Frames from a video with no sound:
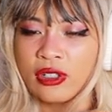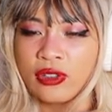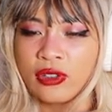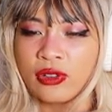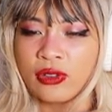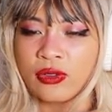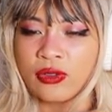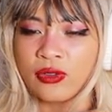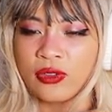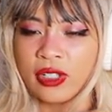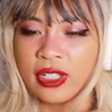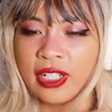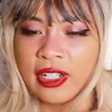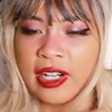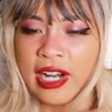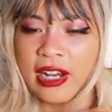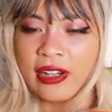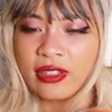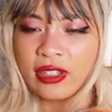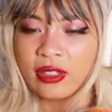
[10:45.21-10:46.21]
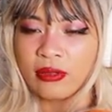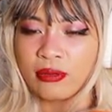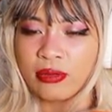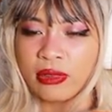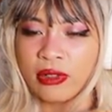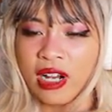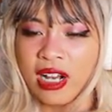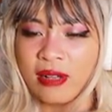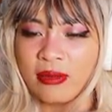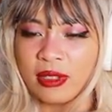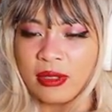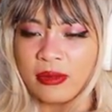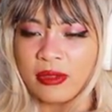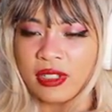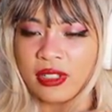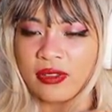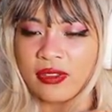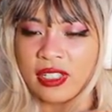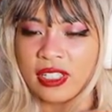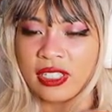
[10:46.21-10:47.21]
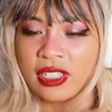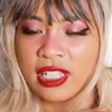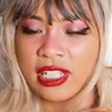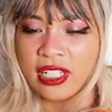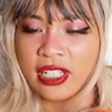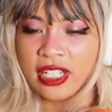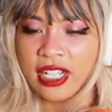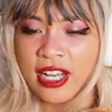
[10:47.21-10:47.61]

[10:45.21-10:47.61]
to figure out the problems of this here